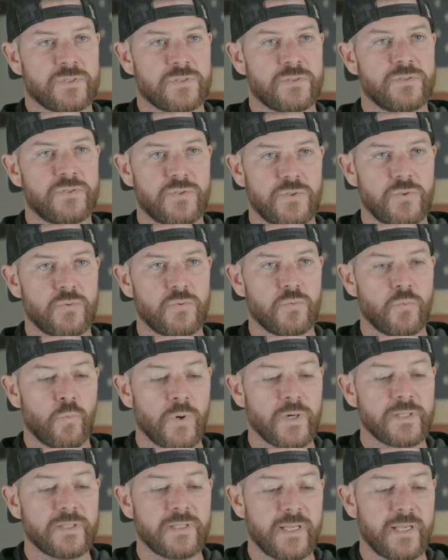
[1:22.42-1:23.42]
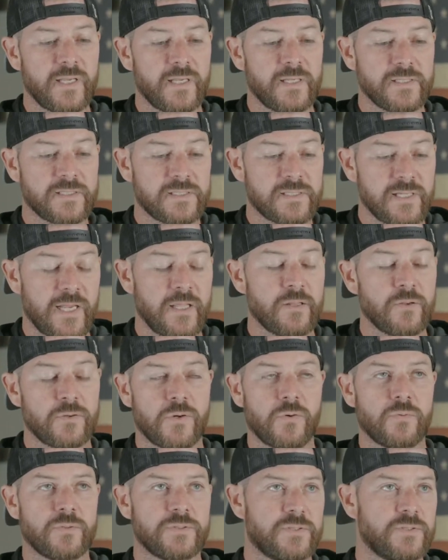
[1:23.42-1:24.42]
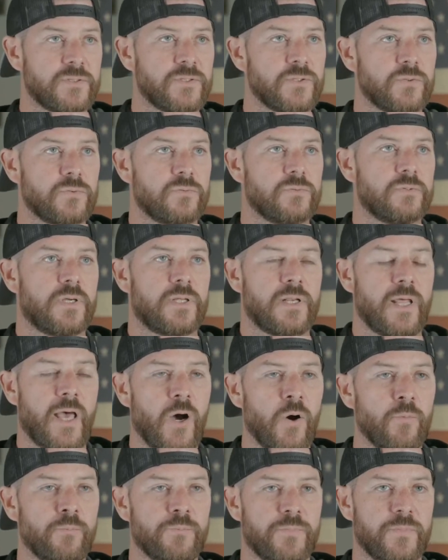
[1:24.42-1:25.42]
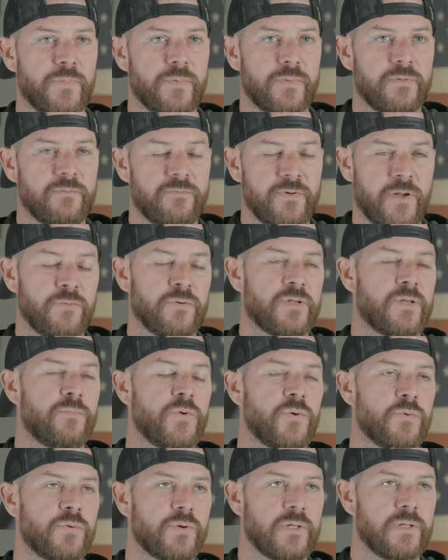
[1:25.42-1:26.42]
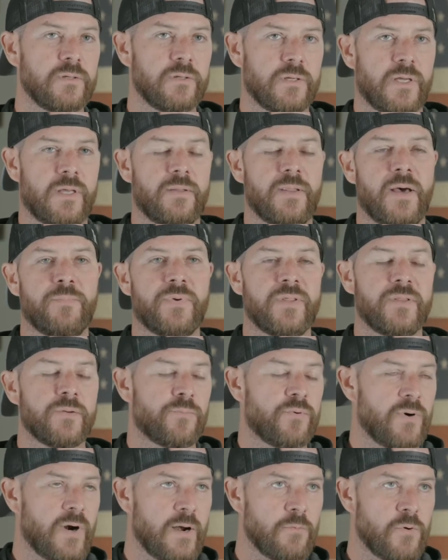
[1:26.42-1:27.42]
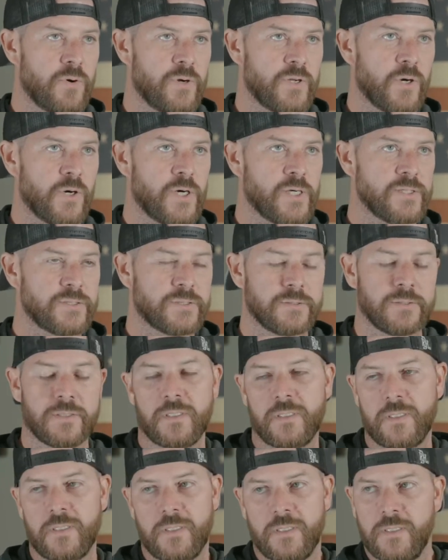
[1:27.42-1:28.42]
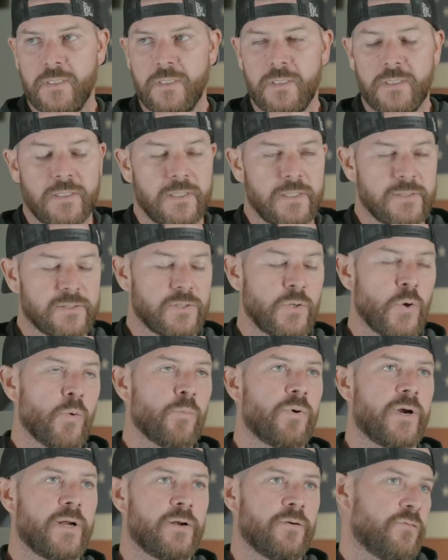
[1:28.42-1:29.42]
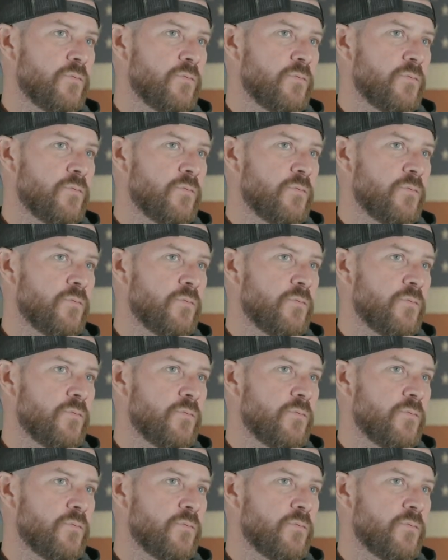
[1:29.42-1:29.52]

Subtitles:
to do what they say they're going to do and help the veteran community, and that be their primary cause, it's a no-brainer for